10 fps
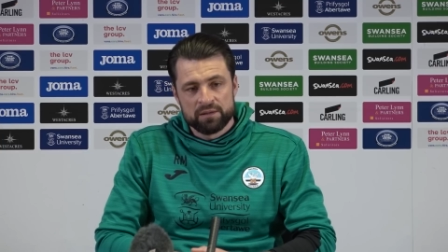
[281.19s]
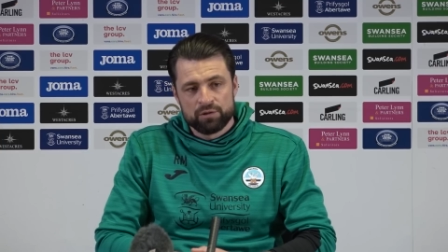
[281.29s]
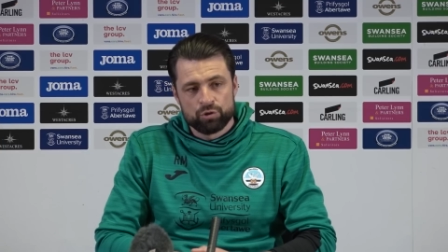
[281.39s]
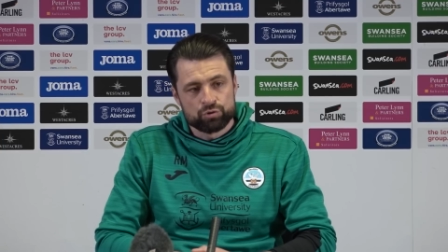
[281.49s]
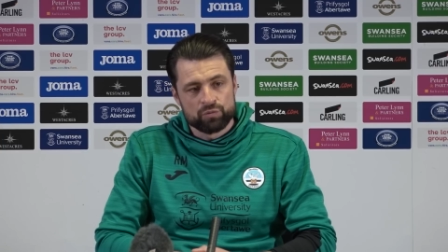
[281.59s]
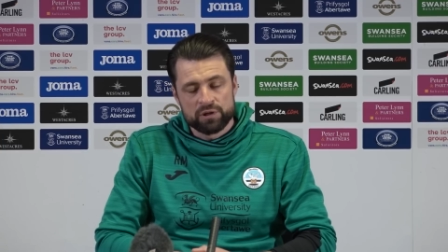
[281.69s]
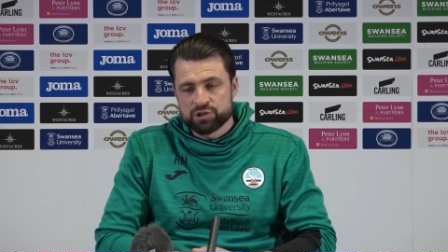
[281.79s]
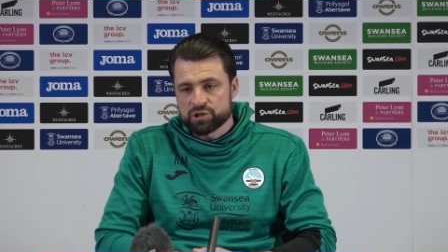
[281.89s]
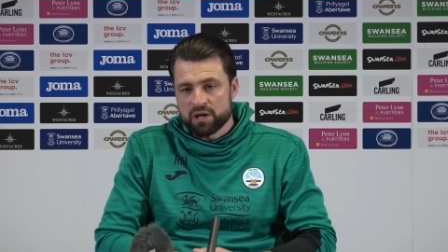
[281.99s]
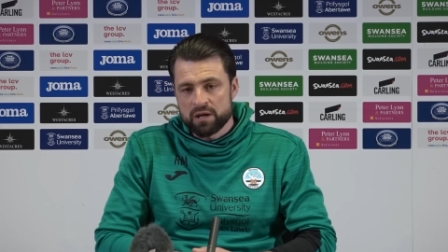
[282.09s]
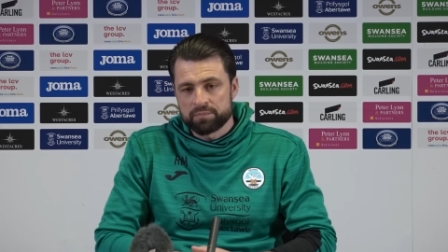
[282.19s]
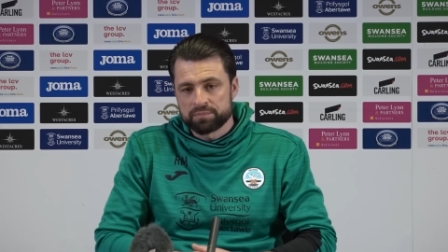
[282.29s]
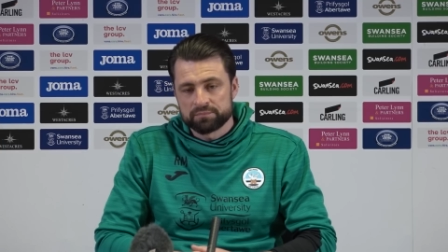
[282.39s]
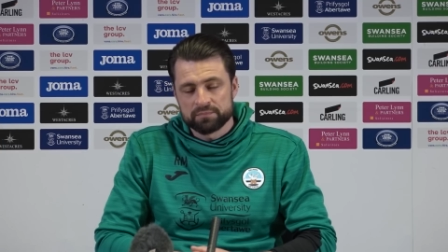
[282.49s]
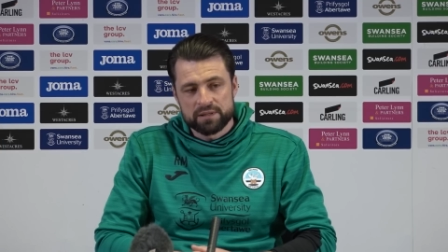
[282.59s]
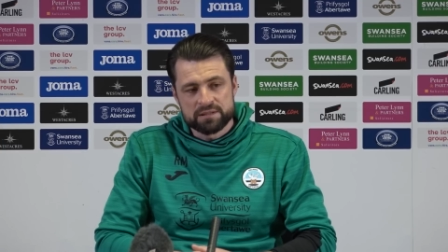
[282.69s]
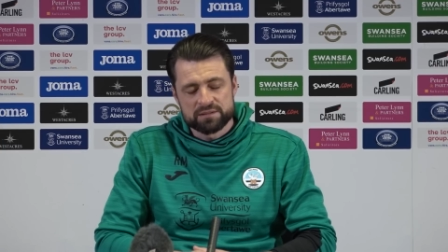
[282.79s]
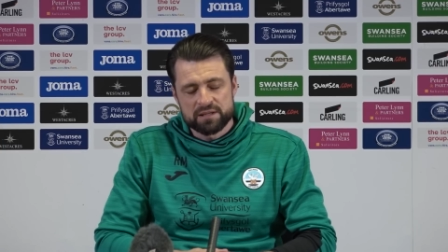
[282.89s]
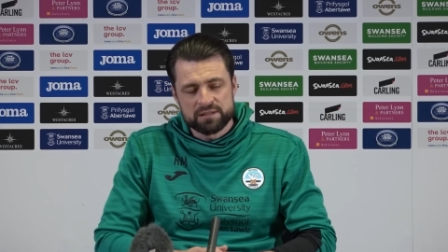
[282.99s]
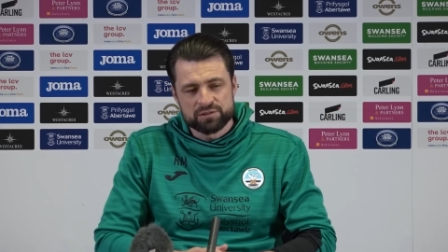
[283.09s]
Looked really sharp. He's
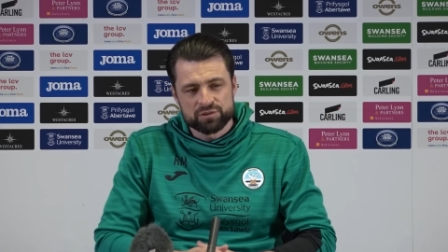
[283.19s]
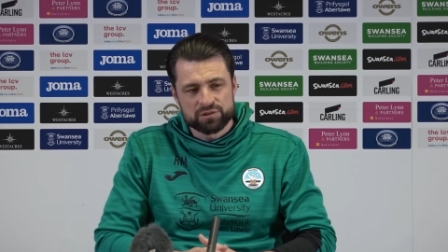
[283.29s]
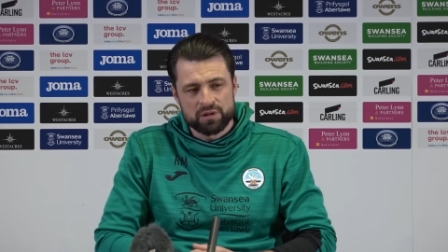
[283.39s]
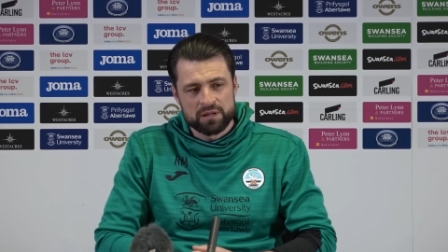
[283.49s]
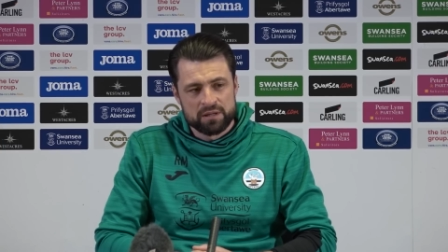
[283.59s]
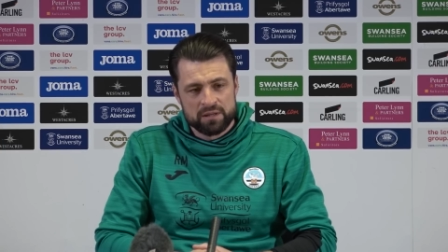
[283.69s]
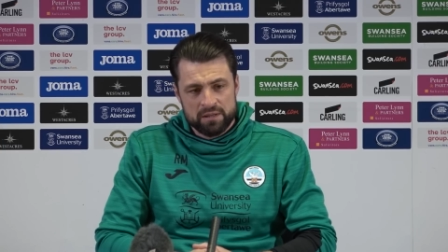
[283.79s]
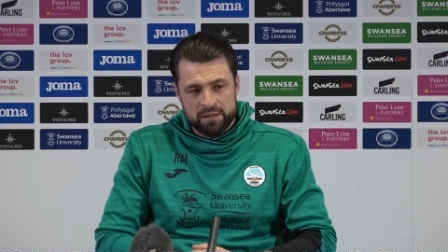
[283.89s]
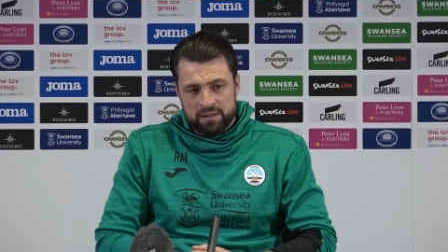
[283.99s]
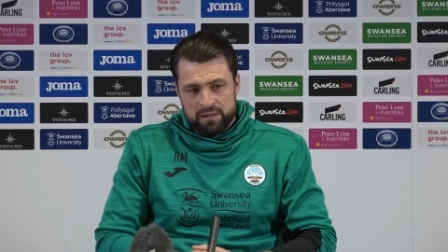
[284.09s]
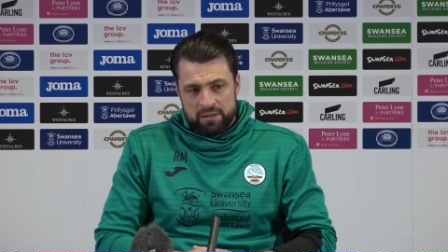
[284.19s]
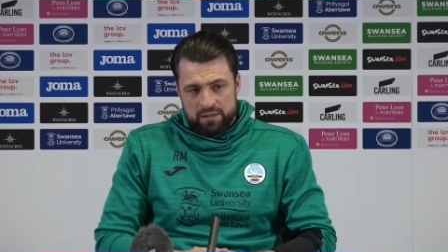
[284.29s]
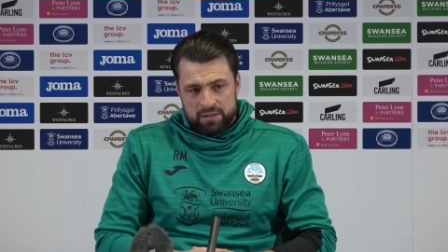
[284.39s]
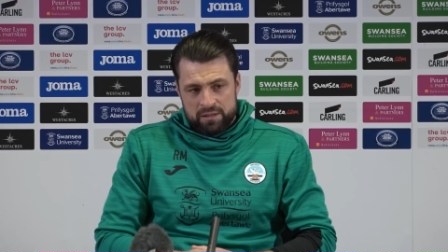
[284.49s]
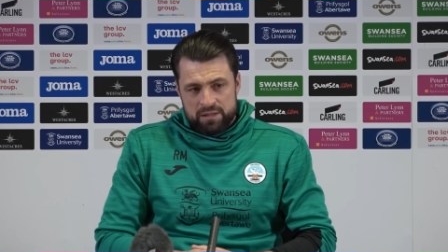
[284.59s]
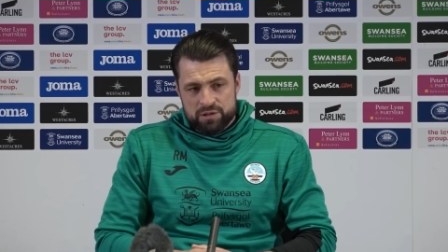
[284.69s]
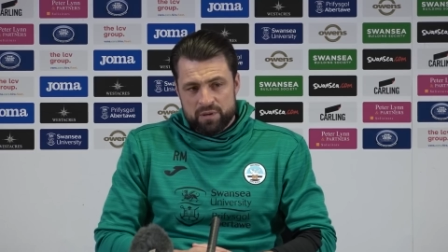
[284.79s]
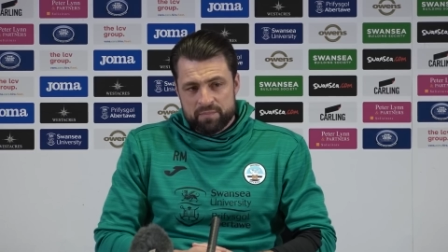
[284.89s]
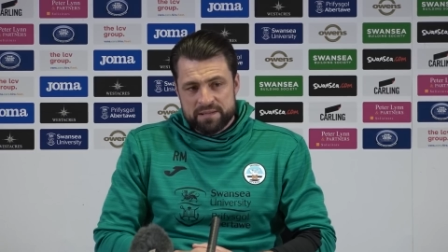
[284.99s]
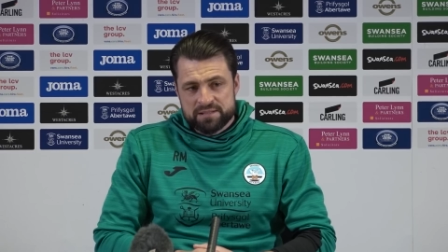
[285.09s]
he's just a he's
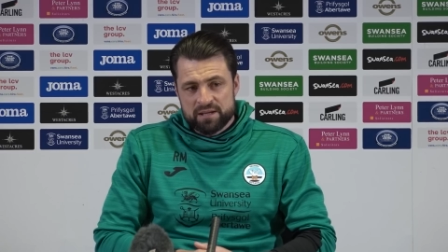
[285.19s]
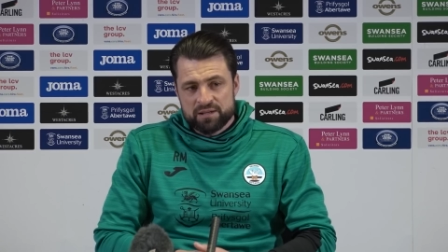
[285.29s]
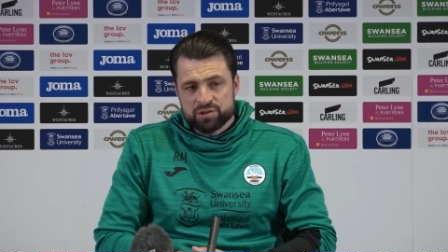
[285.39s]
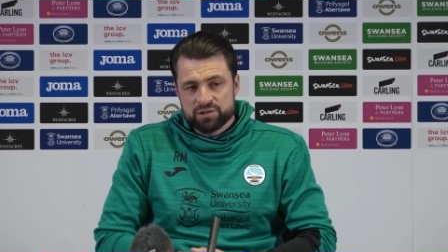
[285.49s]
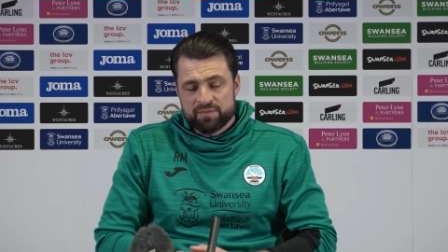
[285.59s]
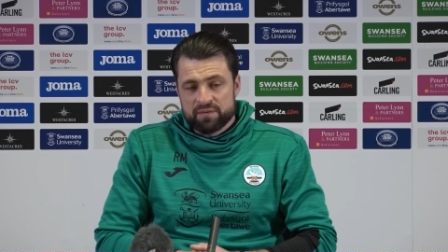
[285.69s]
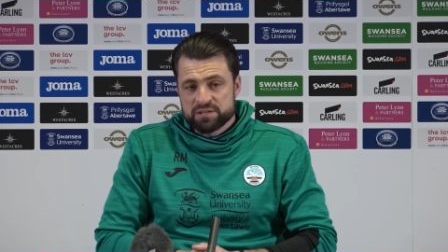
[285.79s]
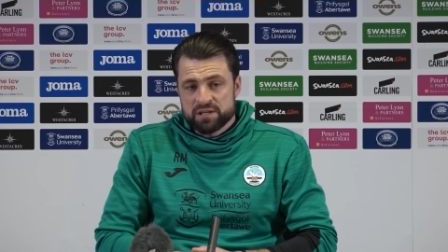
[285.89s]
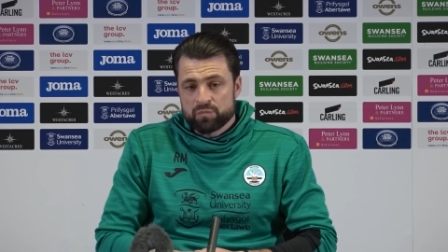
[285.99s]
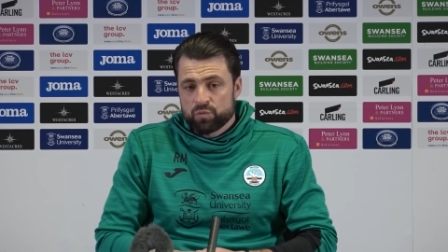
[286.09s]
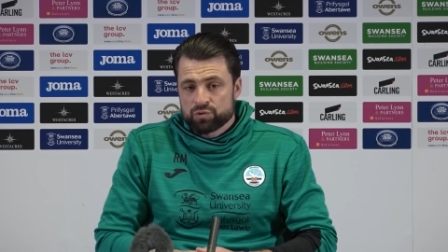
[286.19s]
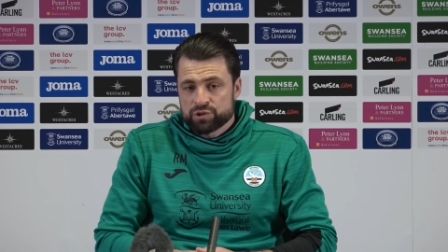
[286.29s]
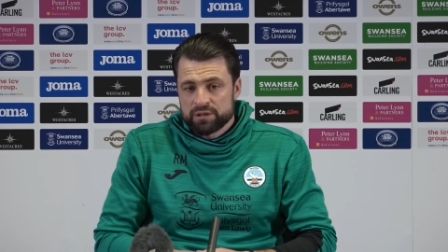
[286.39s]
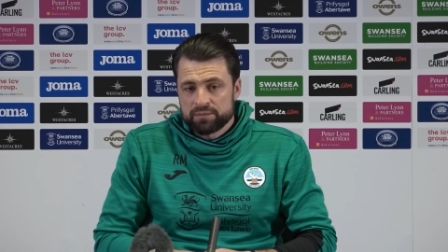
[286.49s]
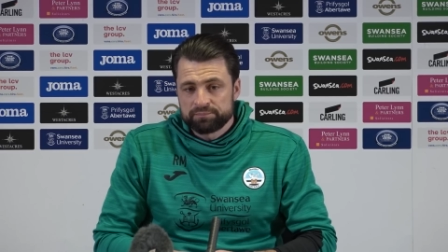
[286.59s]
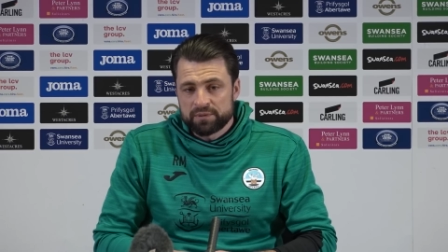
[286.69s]
one of the best technicians I've ever seen, Walshy.